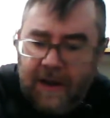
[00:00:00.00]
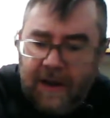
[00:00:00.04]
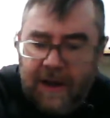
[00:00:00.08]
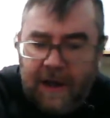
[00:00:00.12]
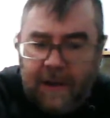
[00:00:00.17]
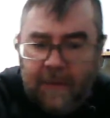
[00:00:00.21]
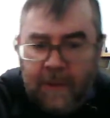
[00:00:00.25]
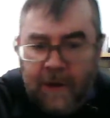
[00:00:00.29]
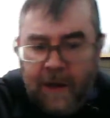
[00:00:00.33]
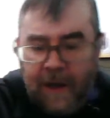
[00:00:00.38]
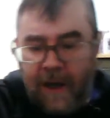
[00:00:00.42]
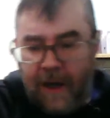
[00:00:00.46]

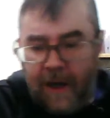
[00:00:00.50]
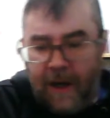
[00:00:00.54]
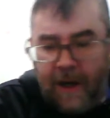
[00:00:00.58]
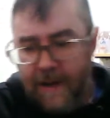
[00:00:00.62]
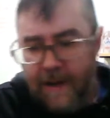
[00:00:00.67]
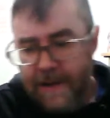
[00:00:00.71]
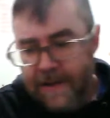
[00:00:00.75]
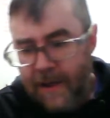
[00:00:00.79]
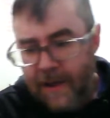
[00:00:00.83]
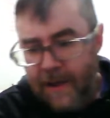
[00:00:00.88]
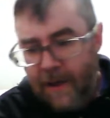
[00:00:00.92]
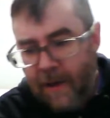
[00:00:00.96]
and whatnot.
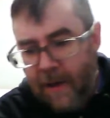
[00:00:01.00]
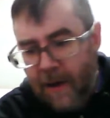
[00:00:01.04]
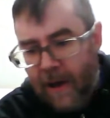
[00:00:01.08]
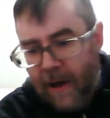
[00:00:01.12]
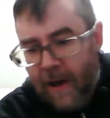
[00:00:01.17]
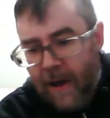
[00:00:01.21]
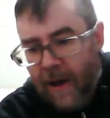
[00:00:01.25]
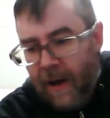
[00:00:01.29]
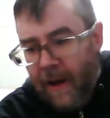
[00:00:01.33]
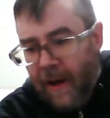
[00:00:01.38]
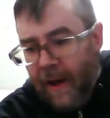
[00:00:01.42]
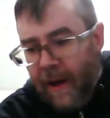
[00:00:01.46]
So,
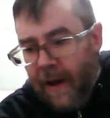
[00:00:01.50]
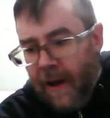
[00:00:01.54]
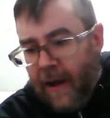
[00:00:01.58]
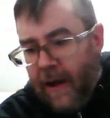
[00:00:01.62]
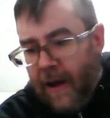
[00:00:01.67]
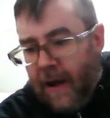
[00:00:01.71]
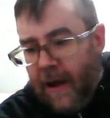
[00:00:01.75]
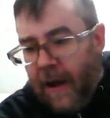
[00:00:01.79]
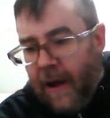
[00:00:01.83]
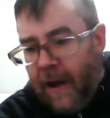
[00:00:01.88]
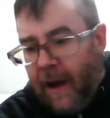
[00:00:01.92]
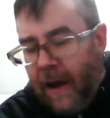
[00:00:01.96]

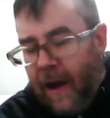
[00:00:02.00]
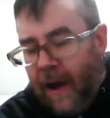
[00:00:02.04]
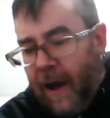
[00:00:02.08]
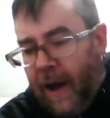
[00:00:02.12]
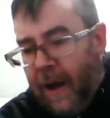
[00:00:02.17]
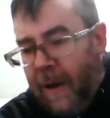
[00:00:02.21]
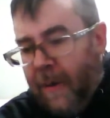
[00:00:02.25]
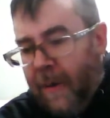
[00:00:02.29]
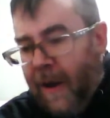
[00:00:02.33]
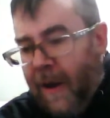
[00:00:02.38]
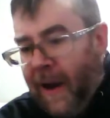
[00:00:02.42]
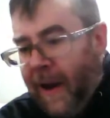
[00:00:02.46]

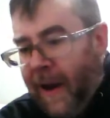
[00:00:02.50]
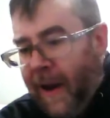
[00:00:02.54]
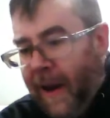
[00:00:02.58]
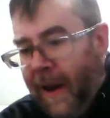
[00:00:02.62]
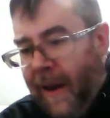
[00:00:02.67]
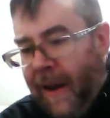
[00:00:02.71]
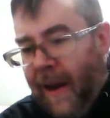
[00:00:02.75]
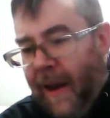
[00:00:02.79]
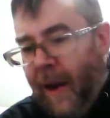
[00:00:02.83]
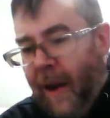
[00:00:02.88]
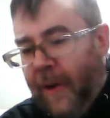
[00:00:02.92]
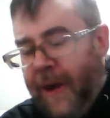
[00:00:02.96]

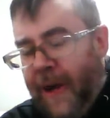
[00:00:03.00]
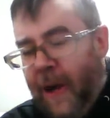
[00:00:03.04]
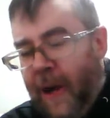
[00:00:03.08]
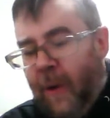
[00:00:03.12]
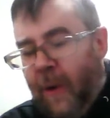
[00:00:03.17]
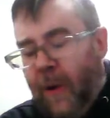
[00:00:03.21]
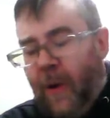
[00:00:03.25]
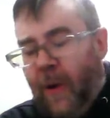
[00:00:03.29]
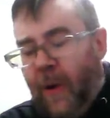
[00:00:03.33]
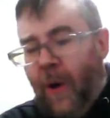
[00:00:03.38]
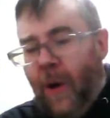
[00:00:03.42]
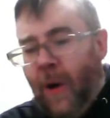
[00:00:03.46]
okay,
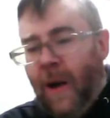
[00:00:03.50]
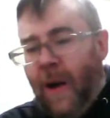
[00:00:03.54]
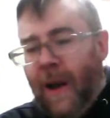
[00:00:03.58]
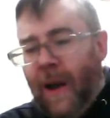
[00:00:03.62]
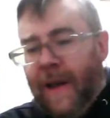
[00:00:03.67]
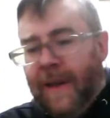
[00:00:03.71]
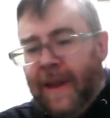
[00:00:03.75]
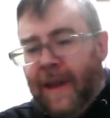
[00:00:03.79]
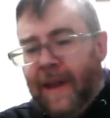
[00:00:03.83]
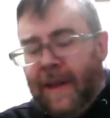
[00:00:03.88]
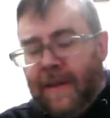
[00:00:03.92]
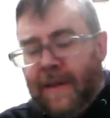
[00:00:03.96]
well, cool.
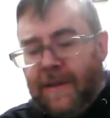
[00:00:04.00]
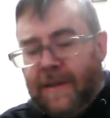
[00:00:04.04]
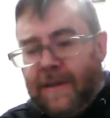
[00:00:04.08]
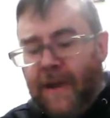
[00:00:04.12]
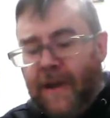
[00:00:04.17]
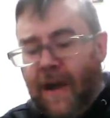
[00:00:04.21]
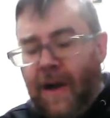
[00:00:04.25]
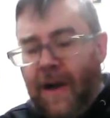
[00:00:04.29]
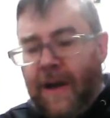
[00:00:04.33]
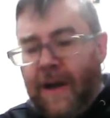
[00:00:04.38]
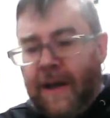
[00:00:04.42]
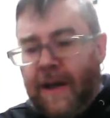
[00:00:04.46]
And then
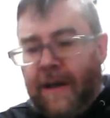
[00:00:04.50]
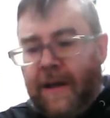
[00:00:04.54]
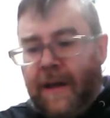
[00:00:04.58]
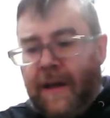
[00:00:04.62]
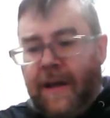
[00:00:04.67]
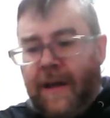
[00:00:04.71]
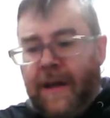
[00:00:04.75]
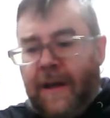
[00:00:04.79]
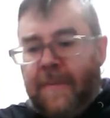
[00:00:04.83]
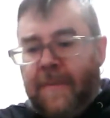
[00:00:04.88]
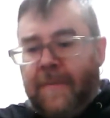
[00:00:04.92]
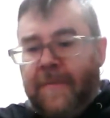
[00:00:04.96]
Darian,
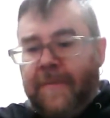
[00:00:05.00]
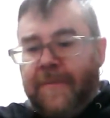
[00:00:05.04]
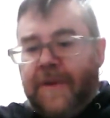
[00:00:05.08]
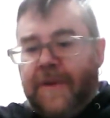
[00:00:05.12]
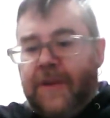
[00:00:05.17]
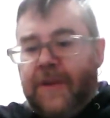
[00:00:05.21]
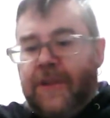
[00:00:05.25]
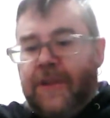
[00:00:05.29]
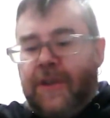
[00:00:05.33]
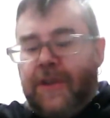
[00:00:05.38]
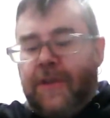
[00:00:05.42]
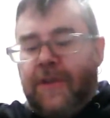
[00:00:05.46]

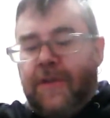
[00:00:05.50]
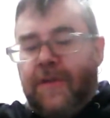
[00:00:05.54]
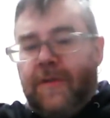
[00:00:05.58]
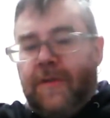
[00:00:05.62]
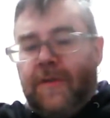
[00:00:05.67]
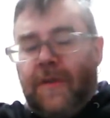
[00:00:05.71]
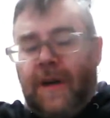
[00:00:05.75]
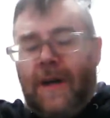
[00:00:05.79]
do you,